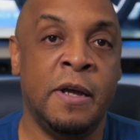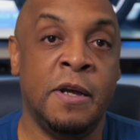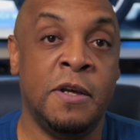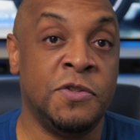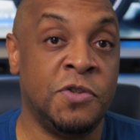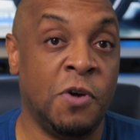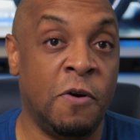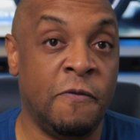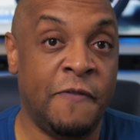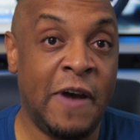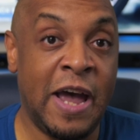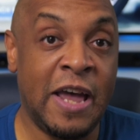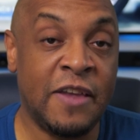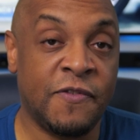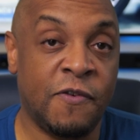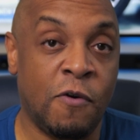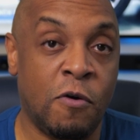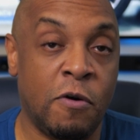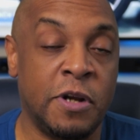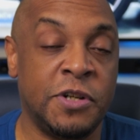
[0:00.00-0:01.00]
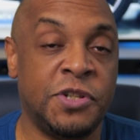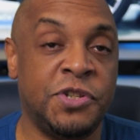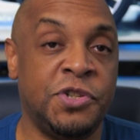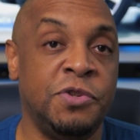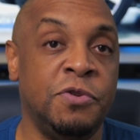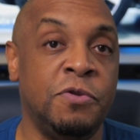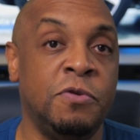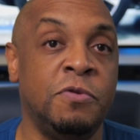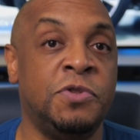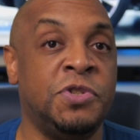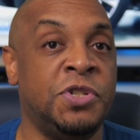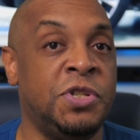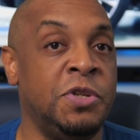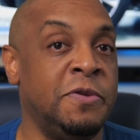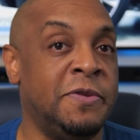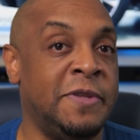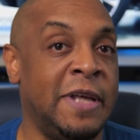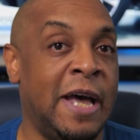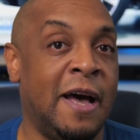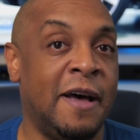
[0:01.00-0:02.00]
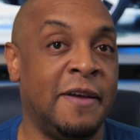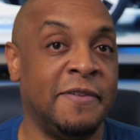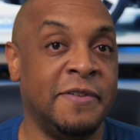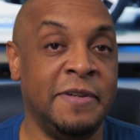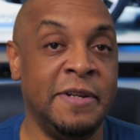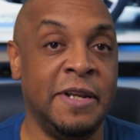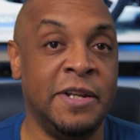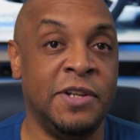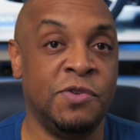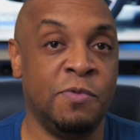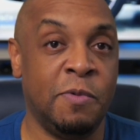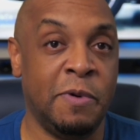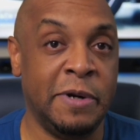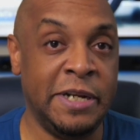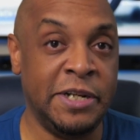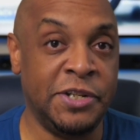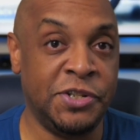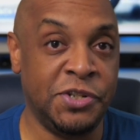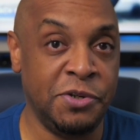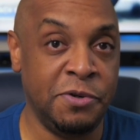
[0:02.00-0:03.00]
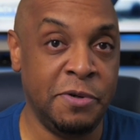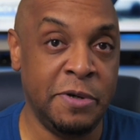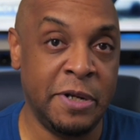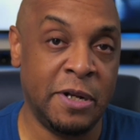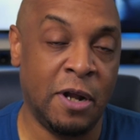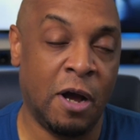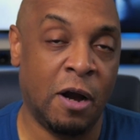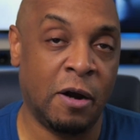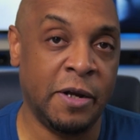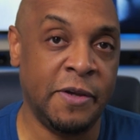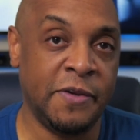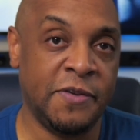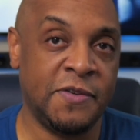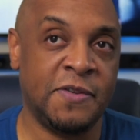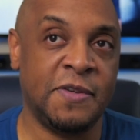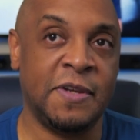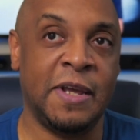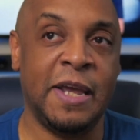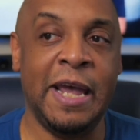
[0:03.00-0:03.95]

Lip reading: So fast forward to 2022 in August,